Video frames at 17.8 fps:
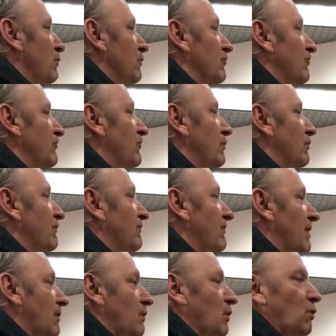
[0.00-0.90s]
we're so
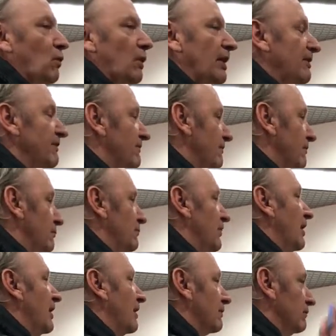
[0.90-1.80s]
far away from
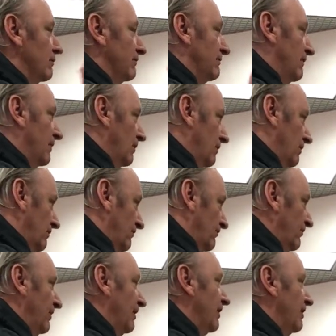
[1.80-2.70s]
Niagara
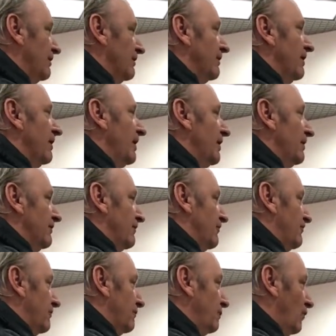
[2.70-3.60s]
Falls and the
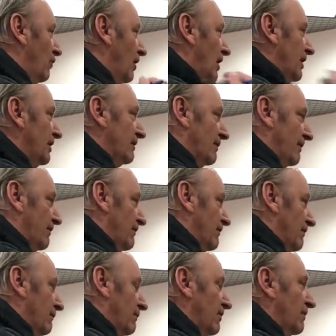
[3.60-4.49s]
supplying of
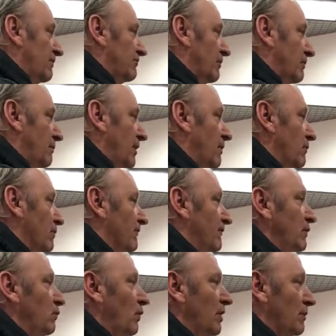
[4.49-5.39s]
the electric power.
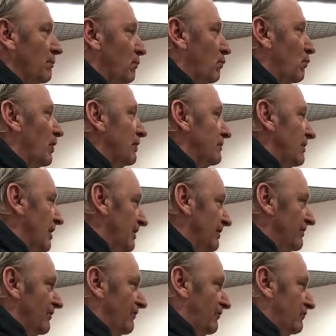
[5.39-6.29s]
If you want to bring
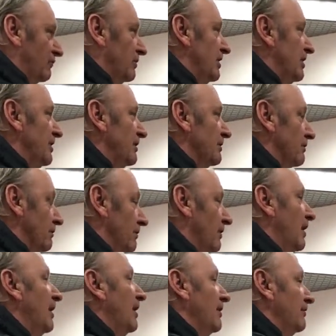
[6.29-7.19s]
industry here
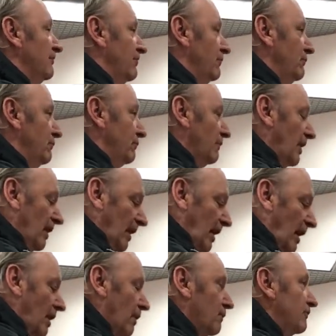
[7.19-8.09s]
to
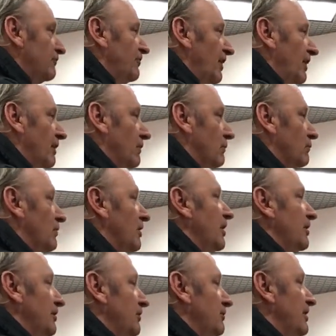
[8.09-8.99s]
our town,
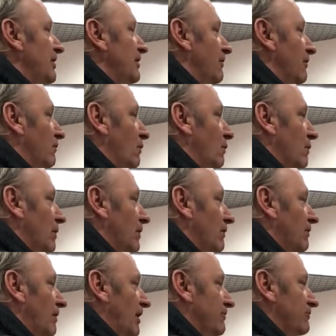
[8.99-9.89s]
you need to lower our
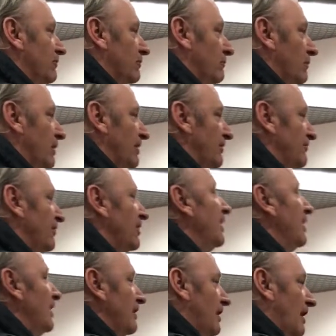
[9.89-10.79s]
electric rates.
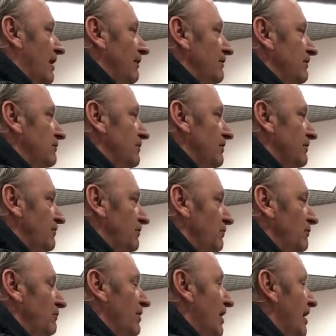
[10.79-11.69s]
And how you can
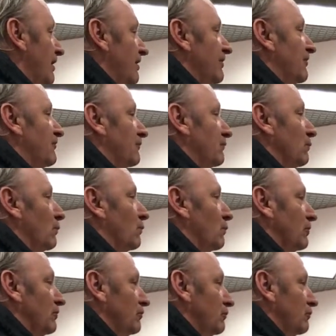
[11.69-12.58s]
do that is
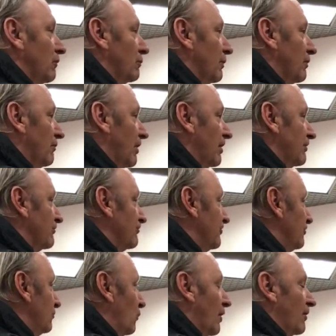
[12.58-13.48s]
through renewable
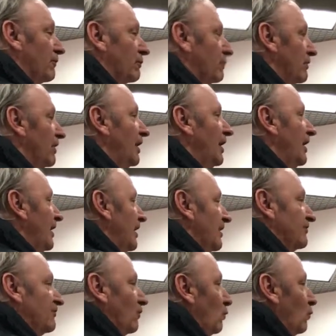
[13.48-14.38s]
energy, whether
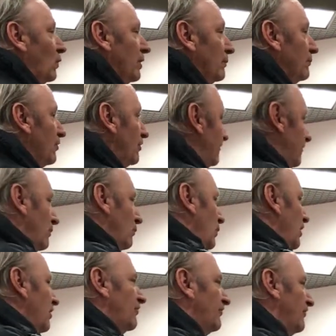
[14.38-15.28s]
it's a windmill. If you don't
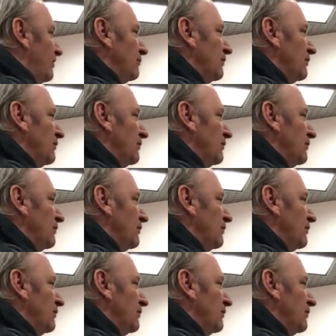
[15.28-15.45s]
want to see